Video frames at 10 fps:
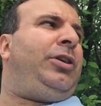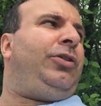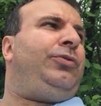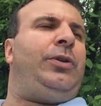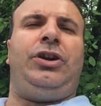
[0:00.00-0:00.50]

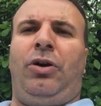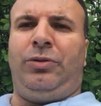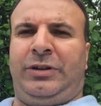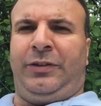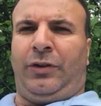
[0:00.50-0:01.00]
because we
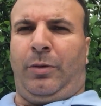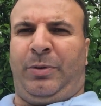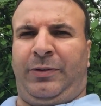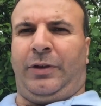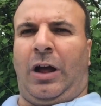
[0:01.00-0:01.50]
know these are
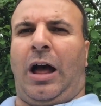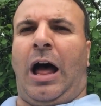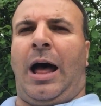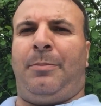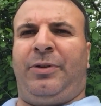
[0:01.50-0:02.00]

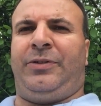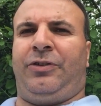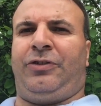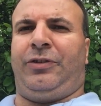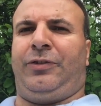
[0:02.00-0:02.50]

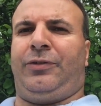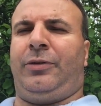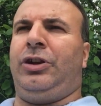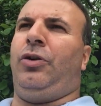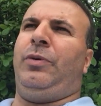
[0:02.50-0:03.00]
oppositions.
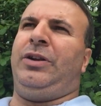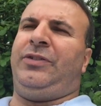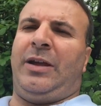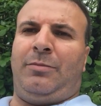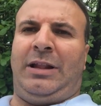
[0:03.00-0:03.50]
You know, we
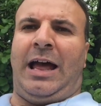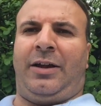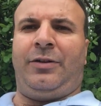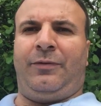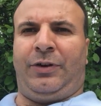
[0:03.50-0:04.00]
say black
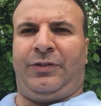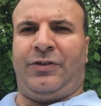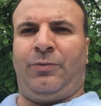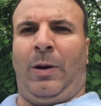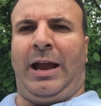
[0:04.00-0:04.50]

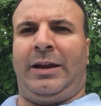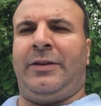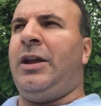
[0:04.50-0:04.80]
versus white.